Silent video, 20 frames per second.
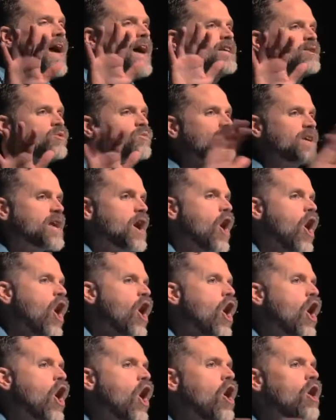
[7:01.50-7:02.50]
past week,
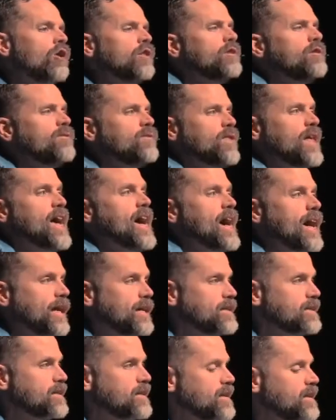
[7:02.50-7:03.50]
all of that,
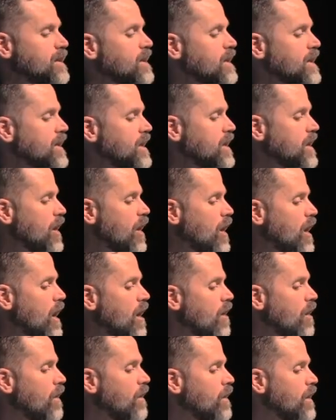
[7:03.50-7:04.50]
it
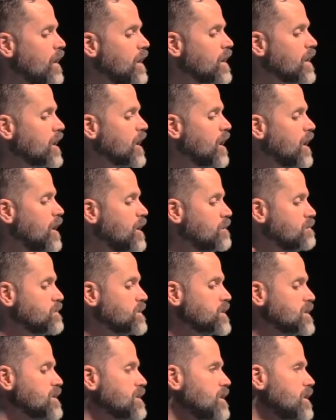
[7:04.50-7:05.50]
all
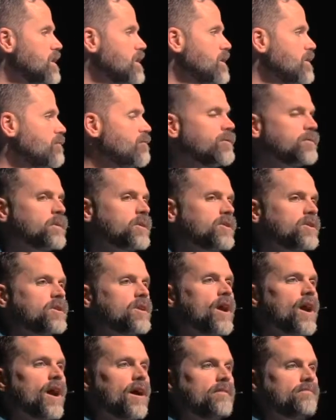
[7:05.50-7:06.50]
comes from a
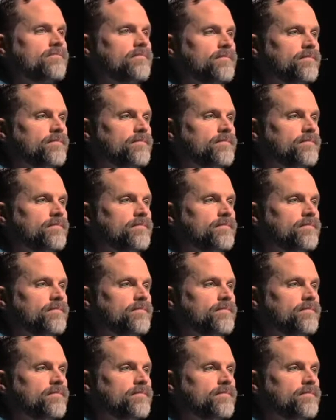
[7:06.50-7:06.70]
good God.